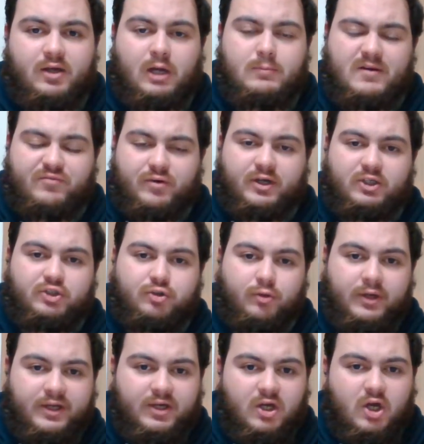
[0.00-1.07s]
Hope everyone
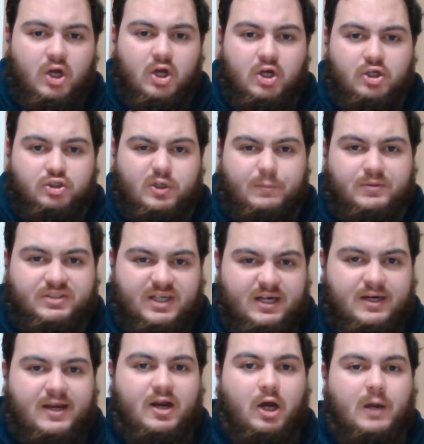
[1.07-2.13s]
enjoyed Super
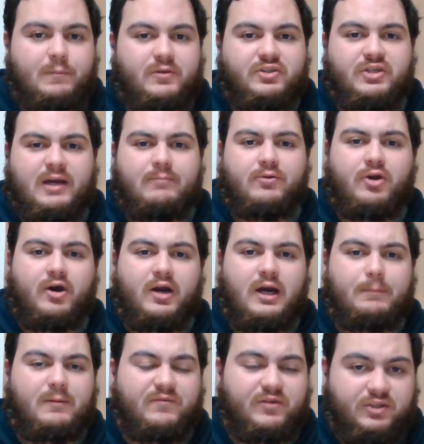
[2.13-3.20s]
Saturday. I hope your team got
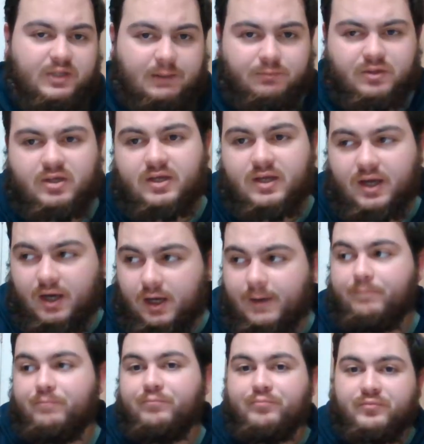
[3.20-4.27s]
up. If your team didn't get
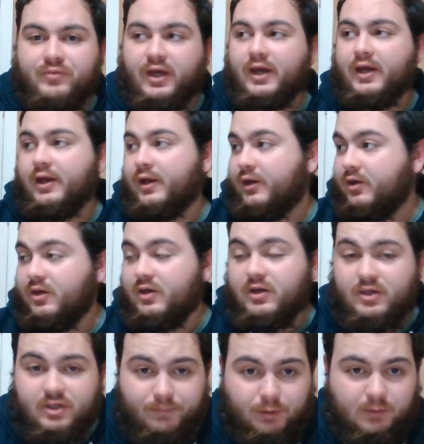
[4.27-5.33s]
up, then
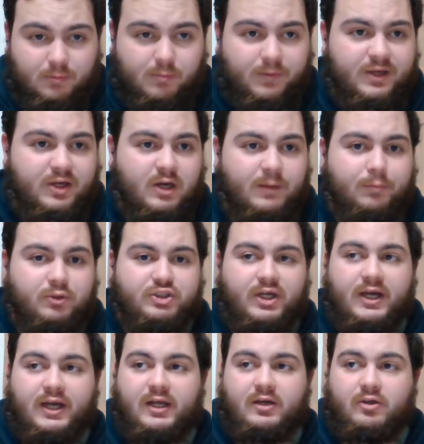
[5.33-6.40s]
you're probably going to put your
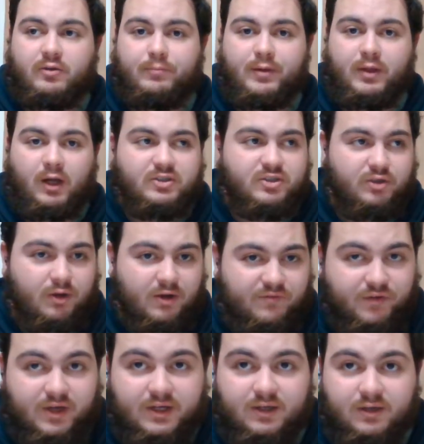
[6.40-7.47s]
head on the pillow tonight
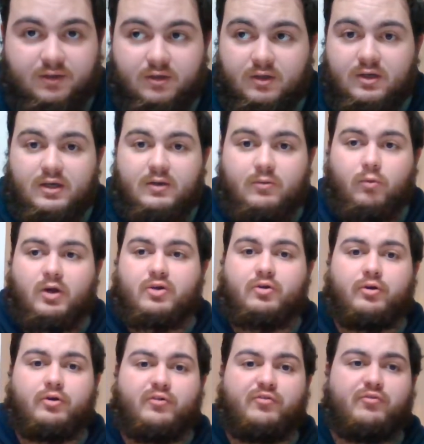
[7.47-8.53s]
thinking what
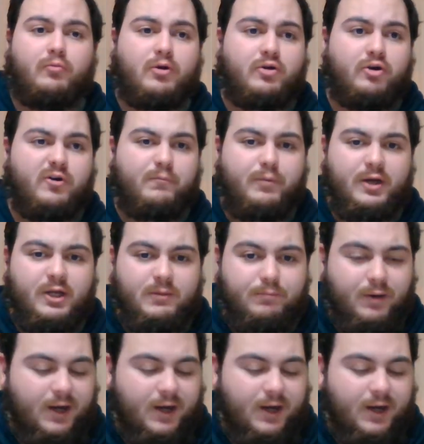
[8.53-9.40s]
could have been.